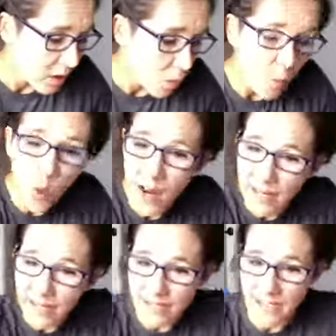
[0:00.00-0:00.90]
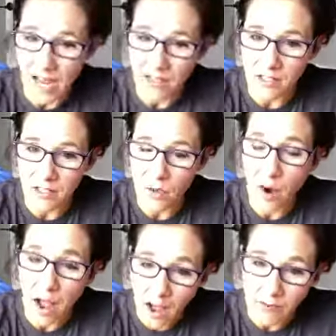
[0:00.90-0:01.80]
what exactly you
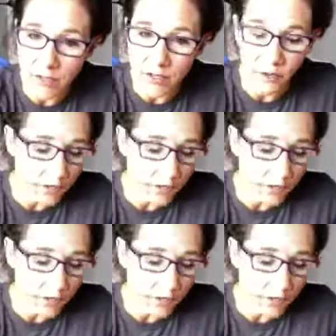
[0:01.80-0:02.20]
have on your